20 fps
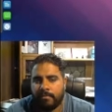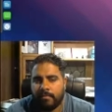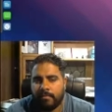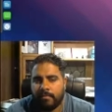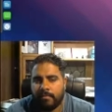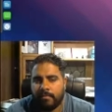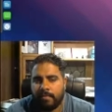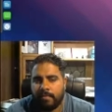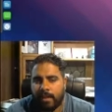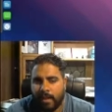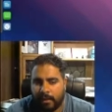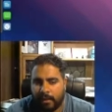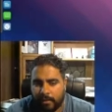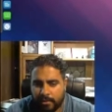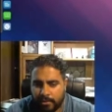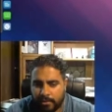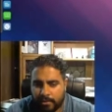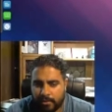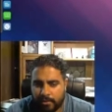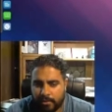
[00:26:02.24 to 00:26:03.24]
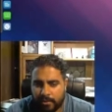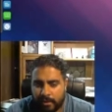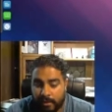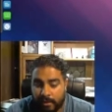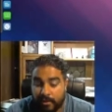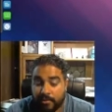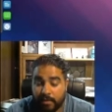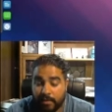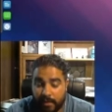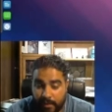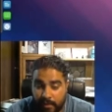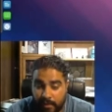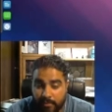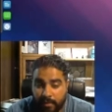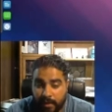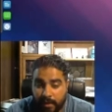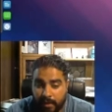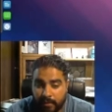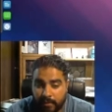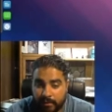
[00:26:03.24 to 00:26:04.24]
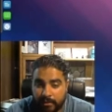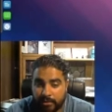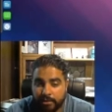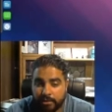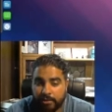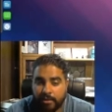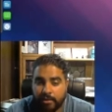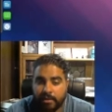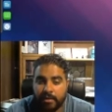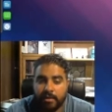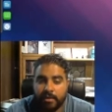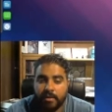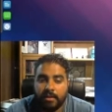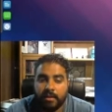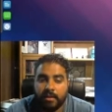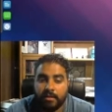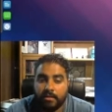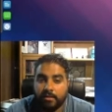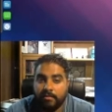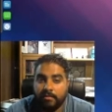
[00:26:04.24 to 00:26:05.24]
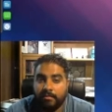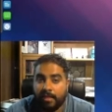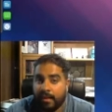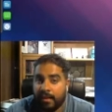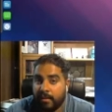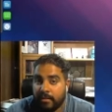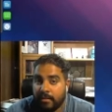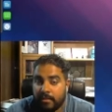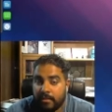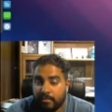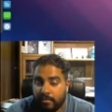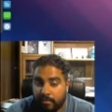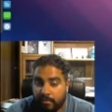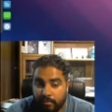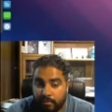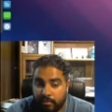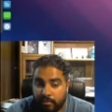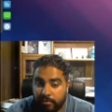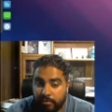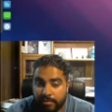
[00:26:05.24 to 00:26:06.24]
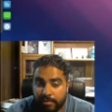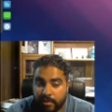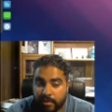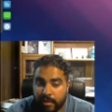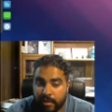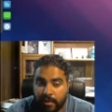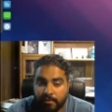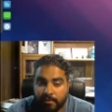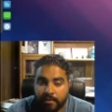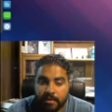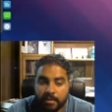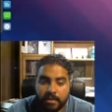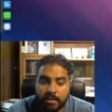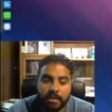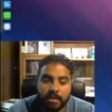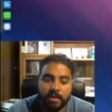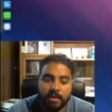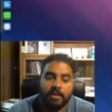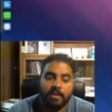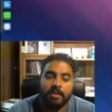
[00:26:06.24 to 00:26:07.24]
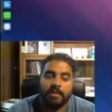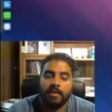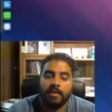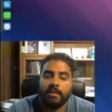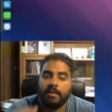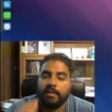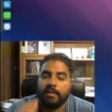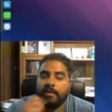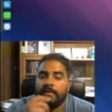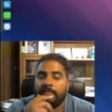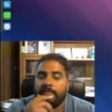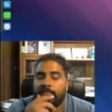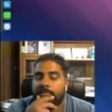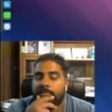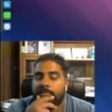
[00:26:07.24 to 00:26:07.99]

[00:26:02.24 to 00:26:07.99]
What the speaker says: polished. It needs polish. It's made some improvements, obviously. I